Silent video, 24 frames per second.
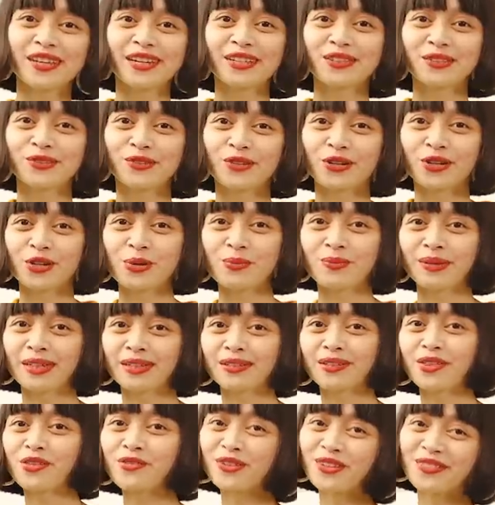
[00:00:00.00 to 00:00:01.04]
I do are
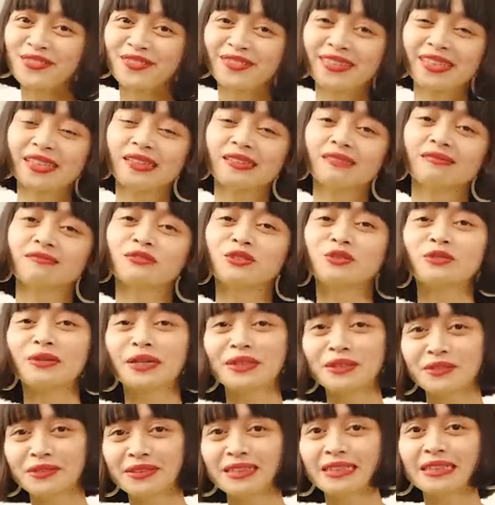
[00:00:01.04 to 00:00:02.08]
about thrifting,
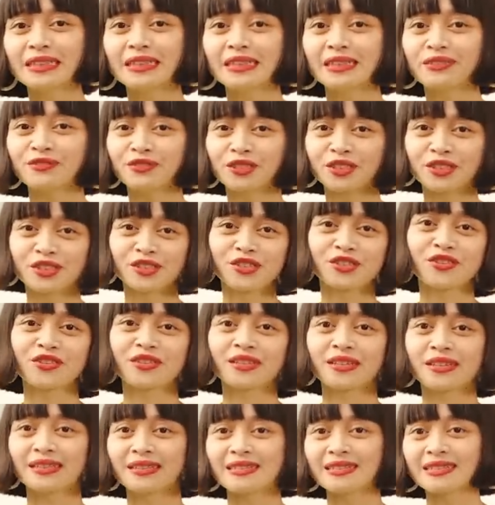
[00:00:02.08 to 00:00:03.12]
ukay-ukay, vintage
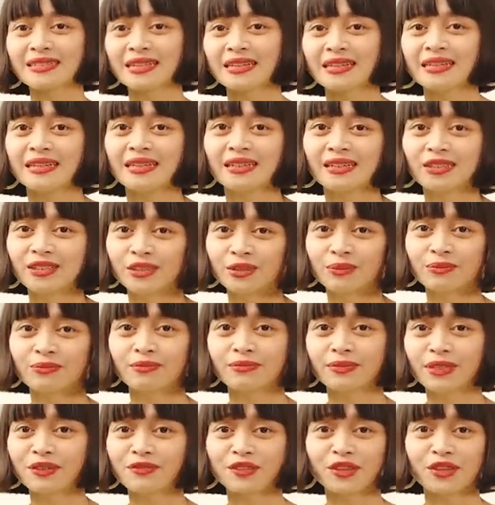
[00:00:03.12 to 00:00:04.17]
things,
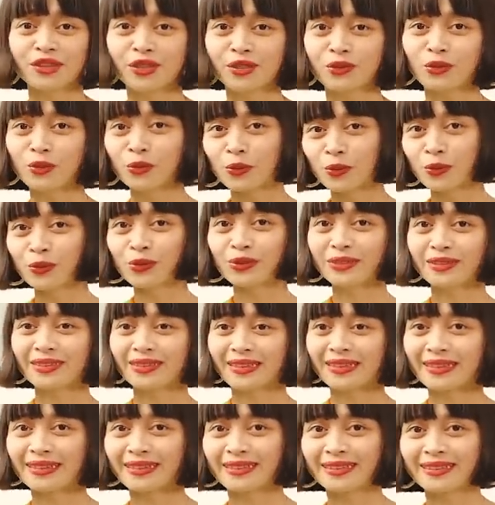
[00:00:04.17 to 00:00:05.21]
everything old
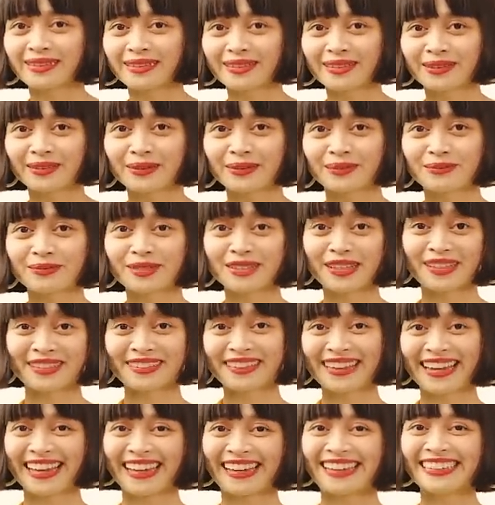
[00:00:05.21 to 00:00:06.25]
and
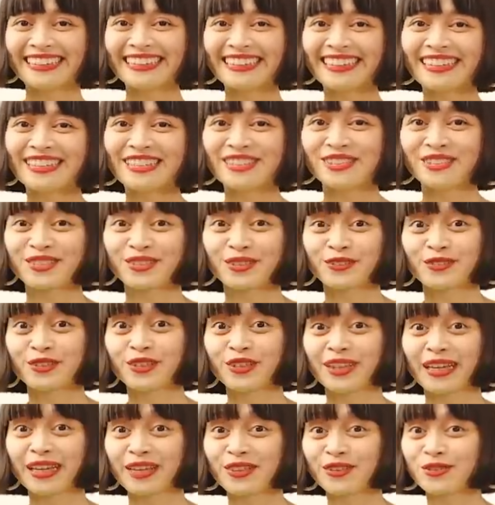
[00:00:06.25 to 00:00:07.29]
secondhand. So if you
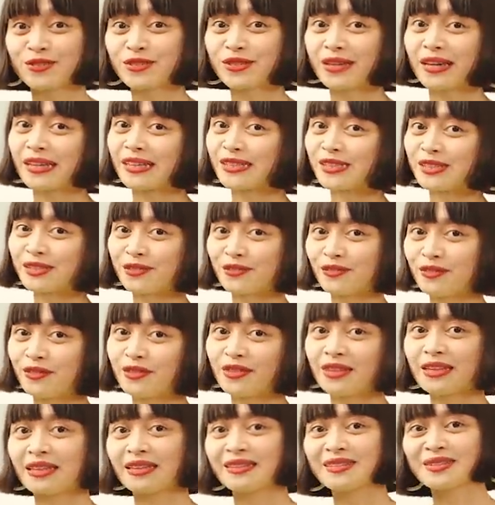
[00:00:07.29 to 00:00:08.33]
like those kinds of
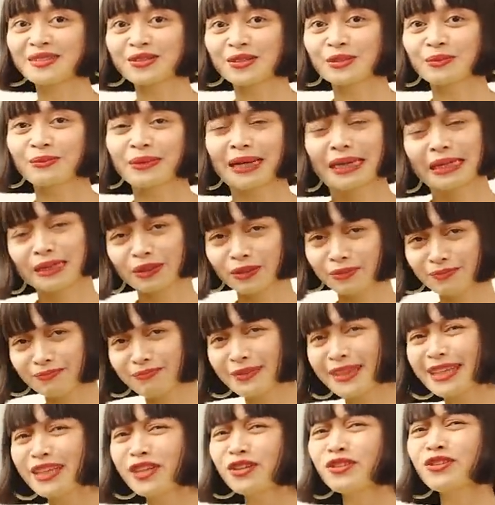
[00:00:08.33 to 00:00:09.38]
things, I
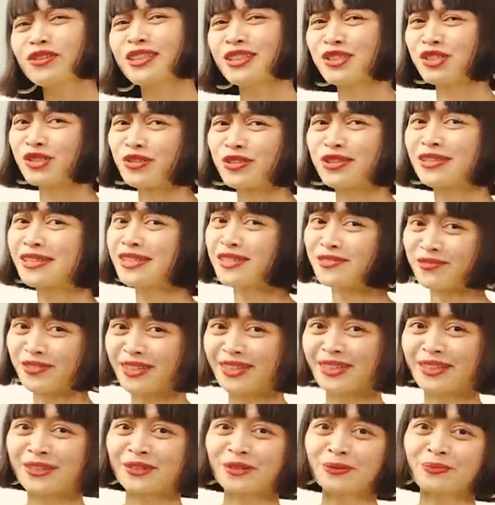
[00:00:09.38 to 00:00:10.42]
think you'll enjoy this
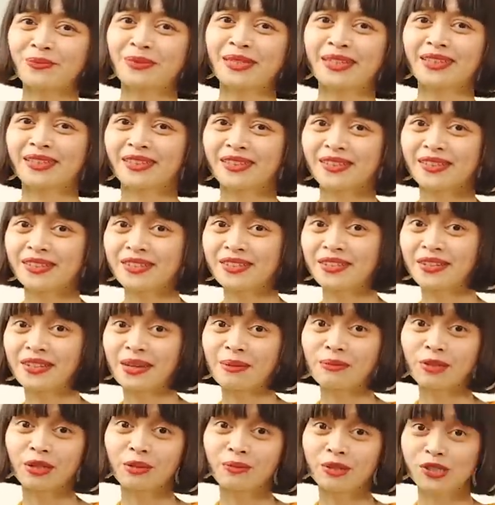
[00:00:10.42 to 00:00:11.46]
video, because today
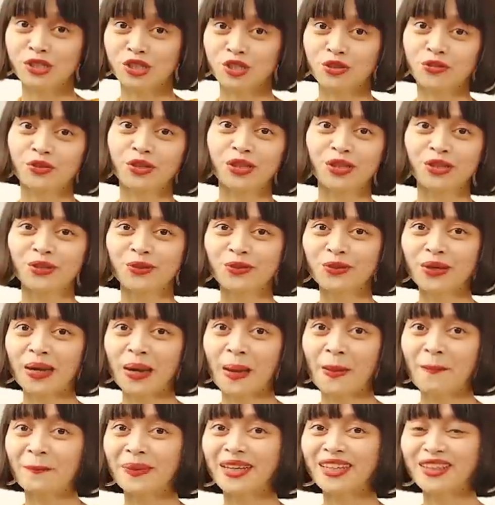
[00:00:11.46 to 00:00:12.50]
I'm going to be showing you
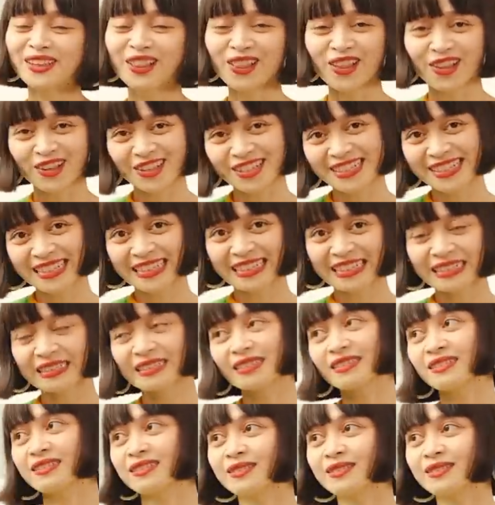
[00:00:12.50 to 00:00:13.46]
my closet.